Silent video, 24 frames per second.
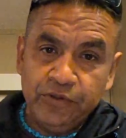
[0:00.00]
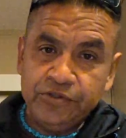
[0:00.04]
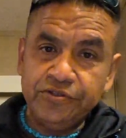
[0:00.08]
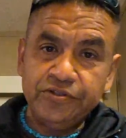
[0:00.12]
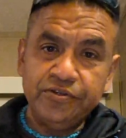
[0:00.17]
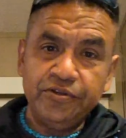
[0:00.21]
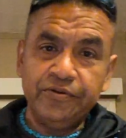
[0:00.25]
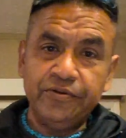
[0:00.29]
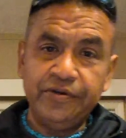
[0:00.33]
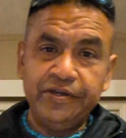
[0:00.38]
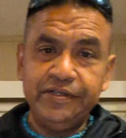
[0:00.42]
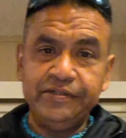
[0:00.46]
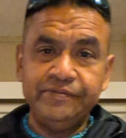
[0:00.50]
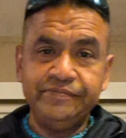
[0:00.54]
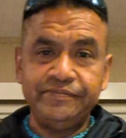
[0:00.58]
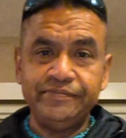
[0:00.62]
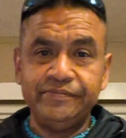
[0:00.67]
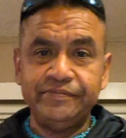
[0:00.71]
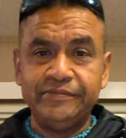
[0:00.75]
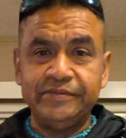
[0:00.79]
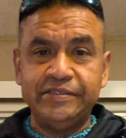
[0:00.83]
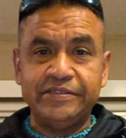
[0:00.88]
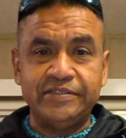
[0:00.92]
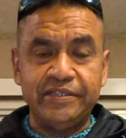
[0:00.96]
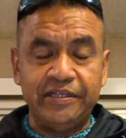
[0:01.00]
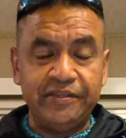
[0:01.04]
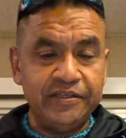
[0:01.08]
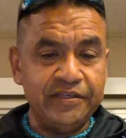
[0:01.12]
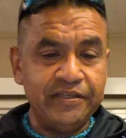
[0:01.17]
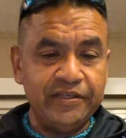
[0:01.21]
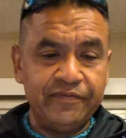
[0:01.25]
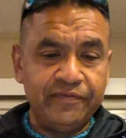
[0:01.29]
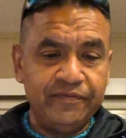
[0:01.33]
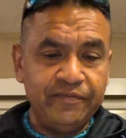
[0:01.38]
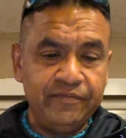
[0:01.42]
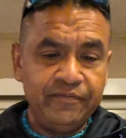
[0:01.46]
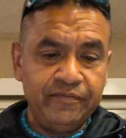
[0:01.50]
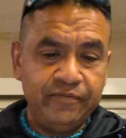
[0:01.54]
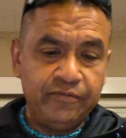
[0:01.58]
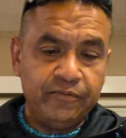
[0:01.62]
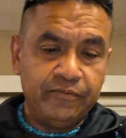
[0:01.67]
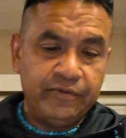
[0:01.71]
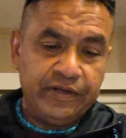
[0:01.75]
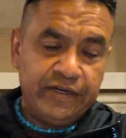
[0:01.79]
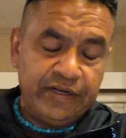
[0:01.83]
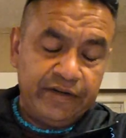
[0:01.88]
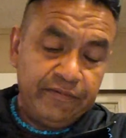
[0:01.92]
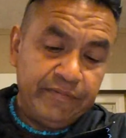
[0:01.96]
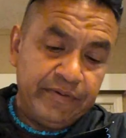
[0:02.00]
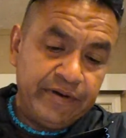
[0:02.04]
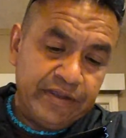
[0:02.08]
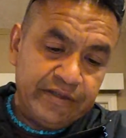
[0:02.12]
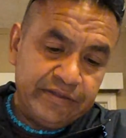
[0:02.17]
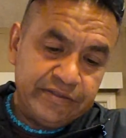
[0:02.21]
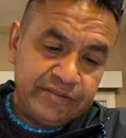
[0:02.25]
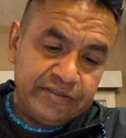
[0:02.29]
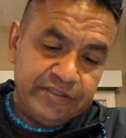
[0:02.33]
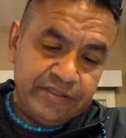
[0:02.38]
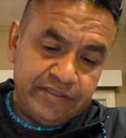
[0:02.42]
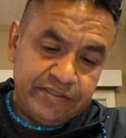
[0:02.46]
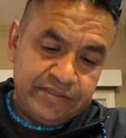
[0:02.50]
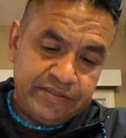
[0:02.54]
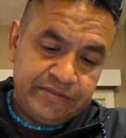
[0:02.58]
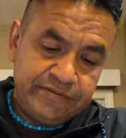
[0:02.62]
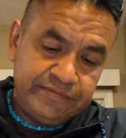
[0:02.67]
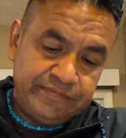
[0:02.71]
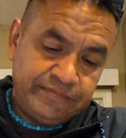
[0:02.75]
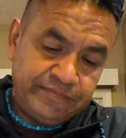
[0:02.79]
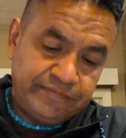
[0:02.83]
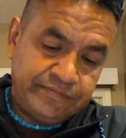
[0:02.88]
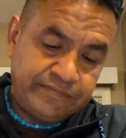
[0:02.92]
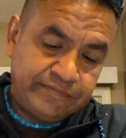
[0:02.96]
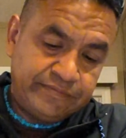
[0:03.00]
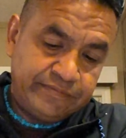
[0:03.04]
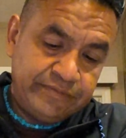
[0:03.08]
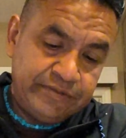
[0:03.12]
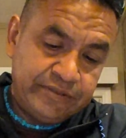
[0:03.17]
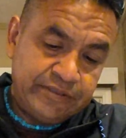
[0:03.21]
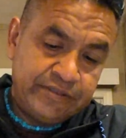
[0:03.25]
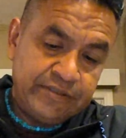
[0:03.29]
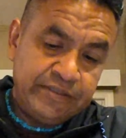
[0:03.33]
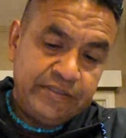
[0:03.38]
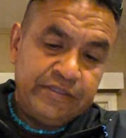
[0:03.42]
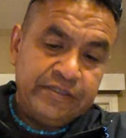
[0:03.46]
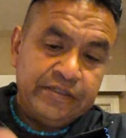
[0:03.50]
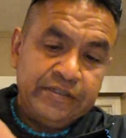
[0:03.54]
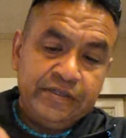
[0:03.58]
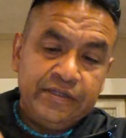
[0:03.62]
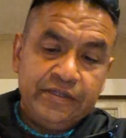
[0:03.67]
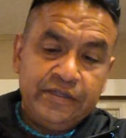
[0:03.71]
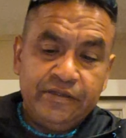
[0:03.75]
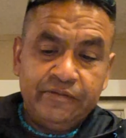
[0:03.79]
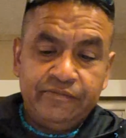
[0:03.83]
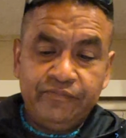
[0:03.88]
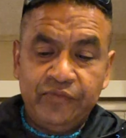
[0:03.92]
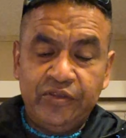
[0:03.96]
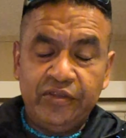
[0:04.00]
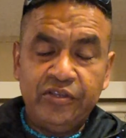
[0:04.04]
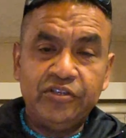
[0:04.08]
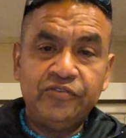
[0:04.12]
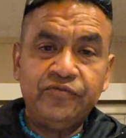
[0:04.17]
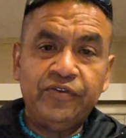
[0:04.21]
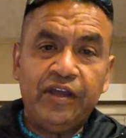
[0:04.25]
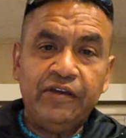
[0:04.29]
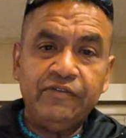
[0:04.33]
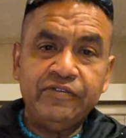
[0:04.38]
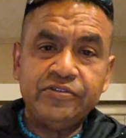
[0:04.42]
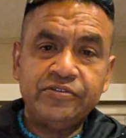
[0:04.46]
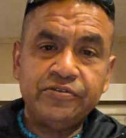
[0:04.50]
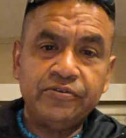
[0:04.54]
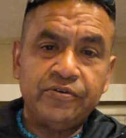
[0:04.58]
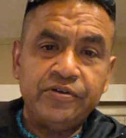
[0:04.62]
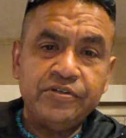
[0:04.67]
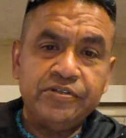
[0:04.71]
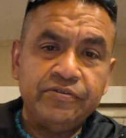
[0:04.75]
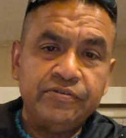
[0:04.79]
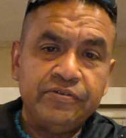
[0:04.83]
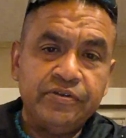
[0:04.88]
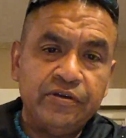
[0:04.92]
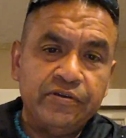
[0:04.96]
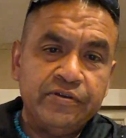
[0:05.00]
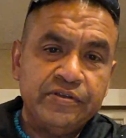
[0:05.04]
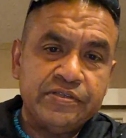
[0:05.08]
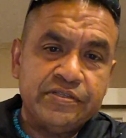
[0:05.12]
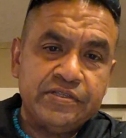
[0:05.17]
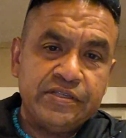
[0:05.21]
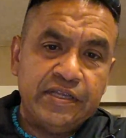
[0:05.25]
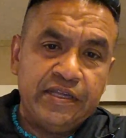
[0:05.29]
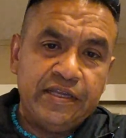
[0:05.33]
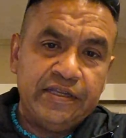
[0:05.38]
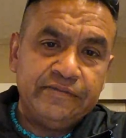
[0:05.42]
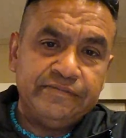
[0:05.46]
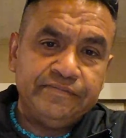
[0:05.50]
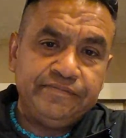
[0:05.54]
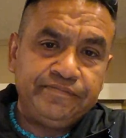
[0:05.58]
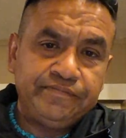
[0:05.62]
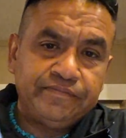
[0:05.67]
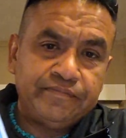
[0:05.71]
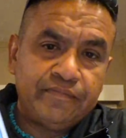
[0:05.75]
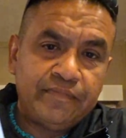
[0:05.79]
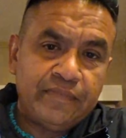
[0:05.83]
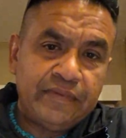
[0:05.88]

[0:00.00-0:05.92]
you're doing is nothing different from what everybody else does. In this Five of Swords, you'll notice that